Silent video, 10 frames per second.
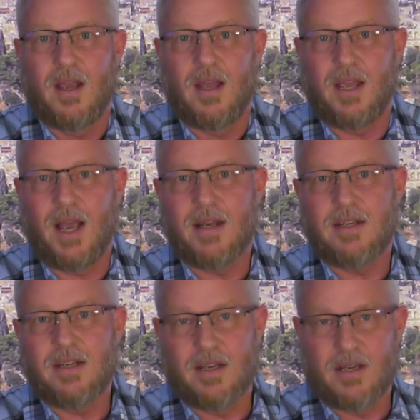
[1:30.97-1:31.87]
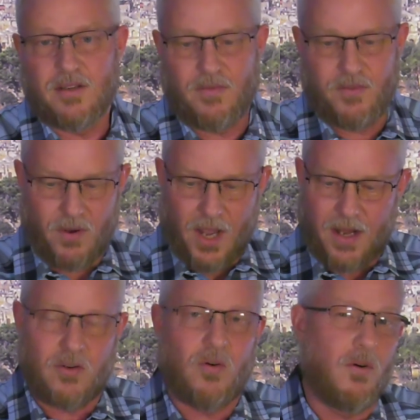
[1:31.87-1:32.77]
And the idea is, if you had
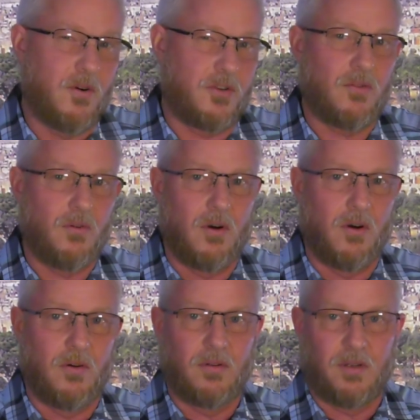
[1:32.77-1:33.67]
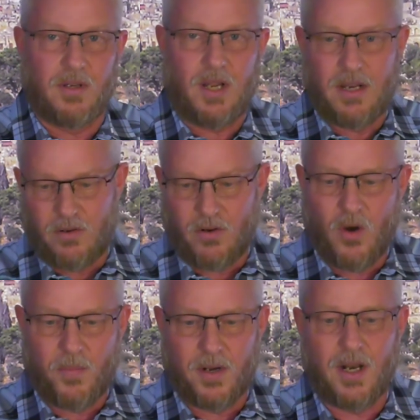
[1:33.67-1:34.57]
a Torah scroll and you
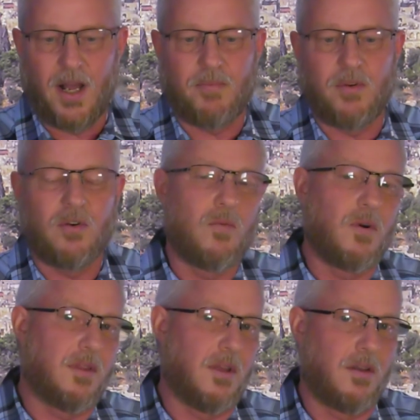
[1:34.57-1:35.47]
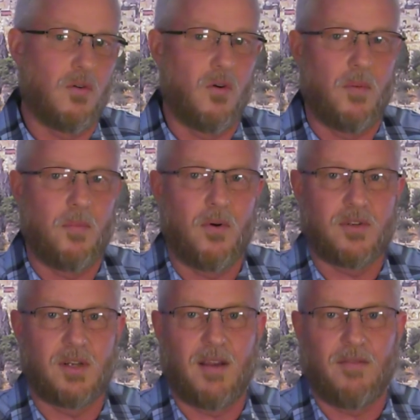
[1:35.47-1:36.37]
open it up, you knew what the Torah
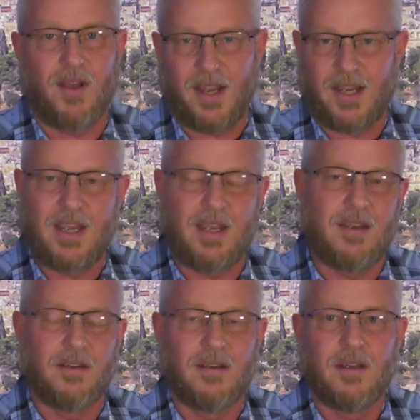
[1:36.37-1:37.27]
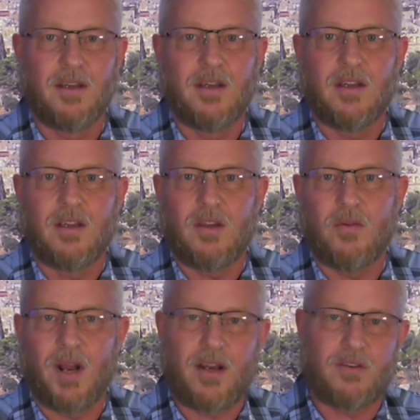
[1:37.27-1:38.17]
portion, like Vayechi, you
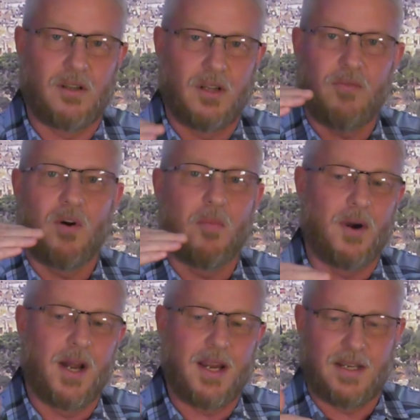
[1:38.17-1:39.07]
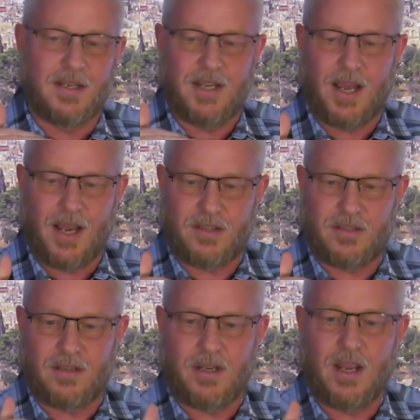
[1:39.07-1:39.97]
would actually look for a break in the
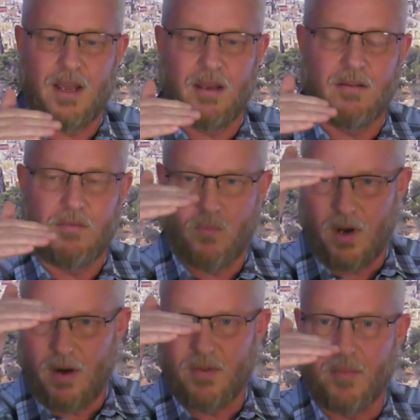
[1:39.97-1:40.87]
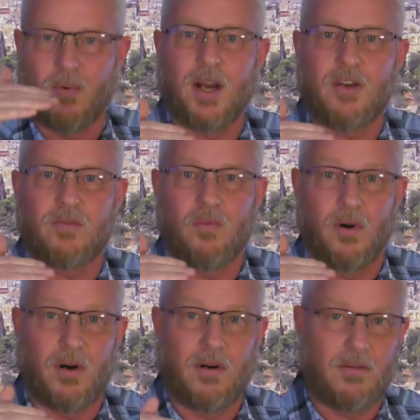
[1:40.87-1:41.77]
text, and wherever the breaks
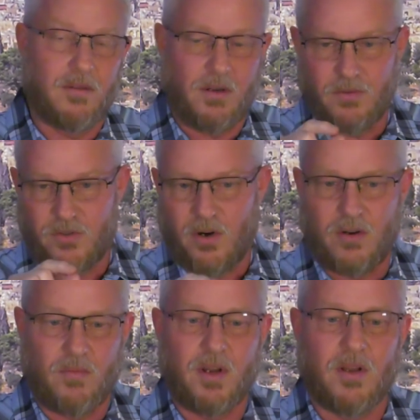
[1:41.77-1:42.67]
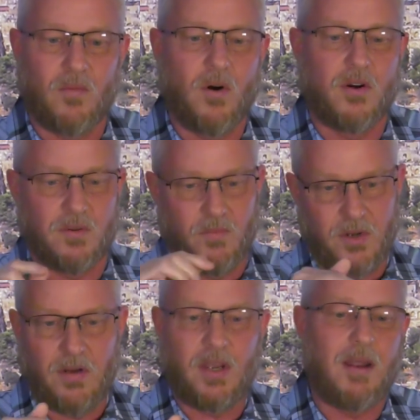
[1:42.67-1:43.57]
were, you would start to read the words, and when
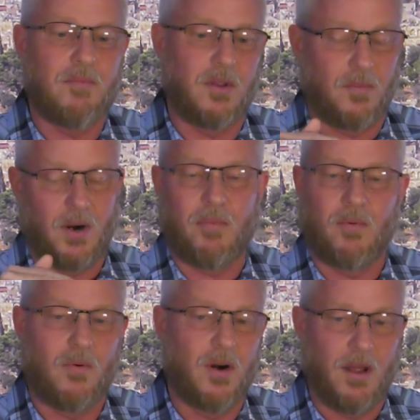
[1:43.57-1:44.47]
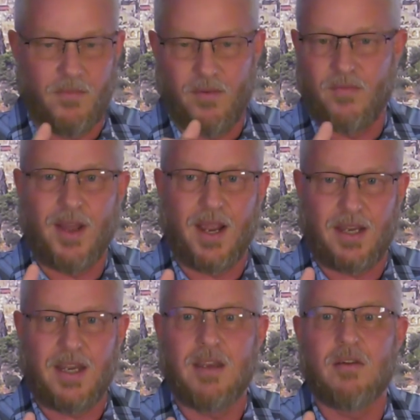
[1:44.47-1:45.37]
you came to the proper word,
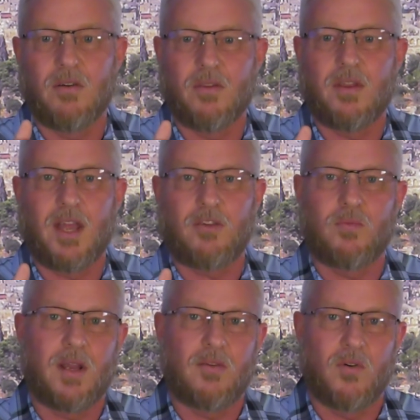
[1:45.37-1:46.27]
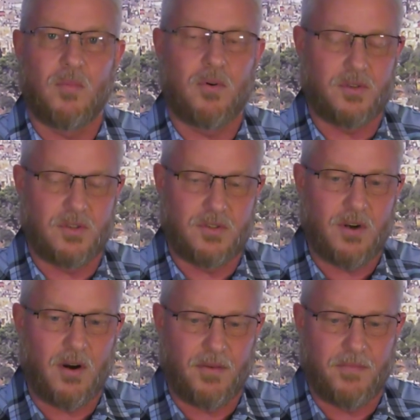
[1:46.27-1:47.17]
Vayechi, you know that that's where that Torah portion
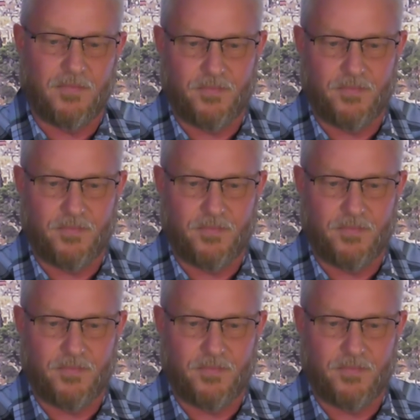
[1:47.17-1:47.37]
started.